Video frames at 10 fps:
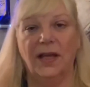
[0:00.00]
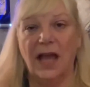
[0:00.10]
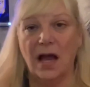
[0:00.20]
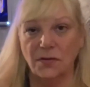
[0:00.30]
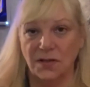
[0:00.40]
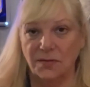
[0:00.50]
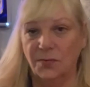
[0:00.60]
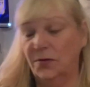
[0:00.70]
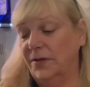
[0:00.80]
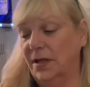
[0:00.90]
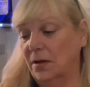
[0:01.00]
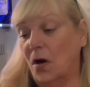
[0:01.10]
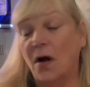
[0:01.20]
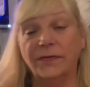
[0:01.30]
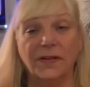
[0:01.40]
houses, moving
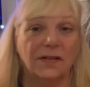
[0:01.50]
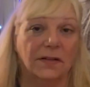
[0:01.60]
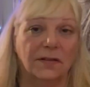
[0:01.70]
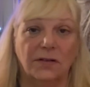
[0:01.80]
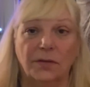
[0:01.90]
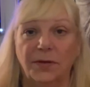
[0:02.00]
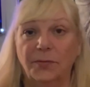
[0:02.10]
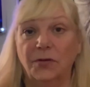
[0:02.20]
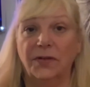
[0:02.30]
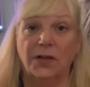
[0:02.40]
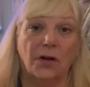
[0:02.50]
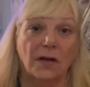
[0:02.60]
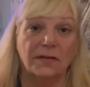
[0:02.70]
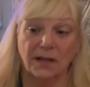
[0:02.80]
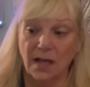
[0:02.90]
offices, could be moving
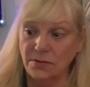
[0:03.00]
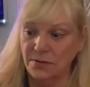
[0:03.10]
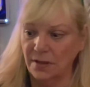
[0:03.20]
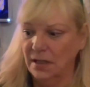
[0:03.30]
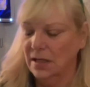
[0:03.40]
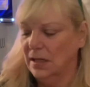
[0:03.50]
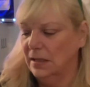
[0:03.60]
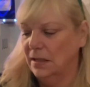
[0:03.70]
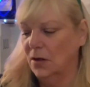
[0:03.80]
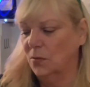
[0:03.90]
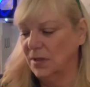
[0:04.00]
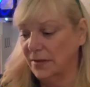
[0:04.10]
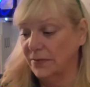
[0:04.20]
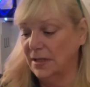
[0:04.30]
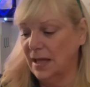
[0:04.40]
across the country, you know,
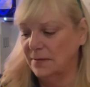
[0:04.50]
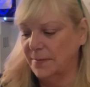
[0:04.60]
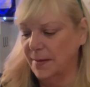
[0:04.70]
whatever the case may